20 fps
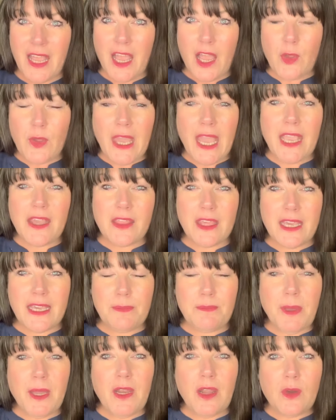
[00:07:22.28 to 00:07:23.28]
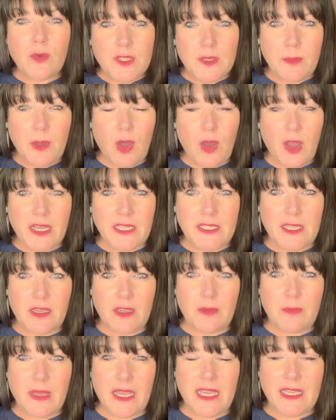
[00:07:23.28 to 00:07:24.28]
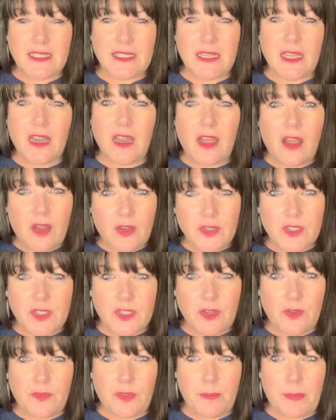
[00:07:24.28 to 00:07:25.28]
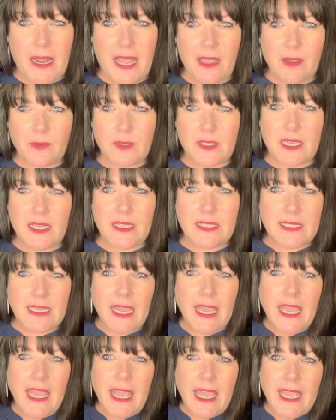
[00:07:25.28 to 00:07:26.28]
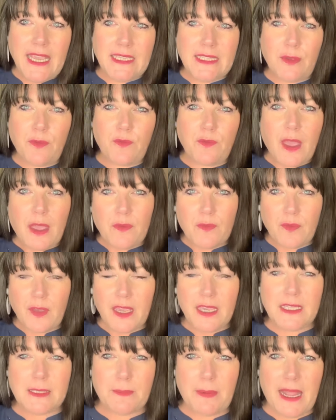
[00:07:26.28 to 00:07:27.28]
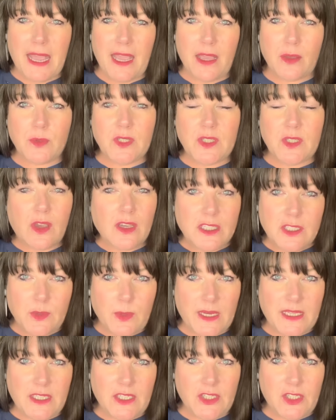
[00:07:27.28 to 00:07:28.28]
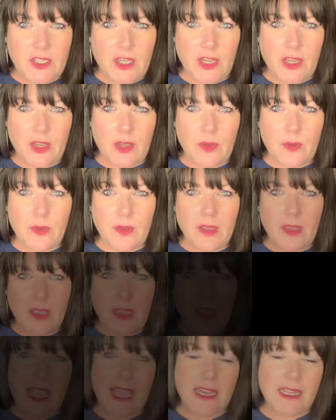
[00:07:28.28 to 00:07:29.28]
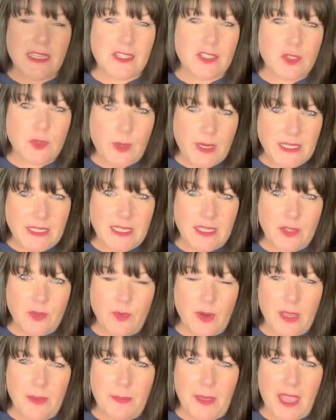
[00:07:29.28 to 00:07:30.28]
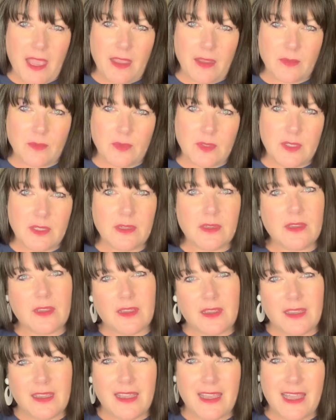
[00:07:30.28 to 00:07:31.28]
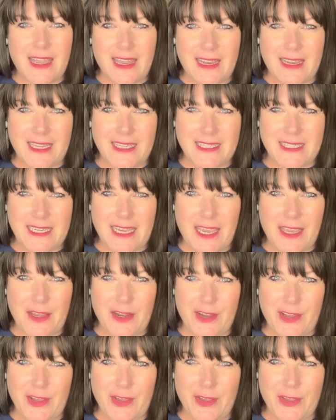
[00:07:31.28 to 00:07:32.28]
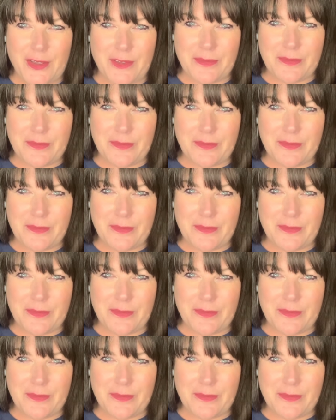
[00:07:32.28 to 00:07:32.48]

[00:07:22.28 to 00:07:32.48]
Okay, the penultimate item is the last of the blouses. It's a fat face blouse, size 22, and it's £23. Let's take a look.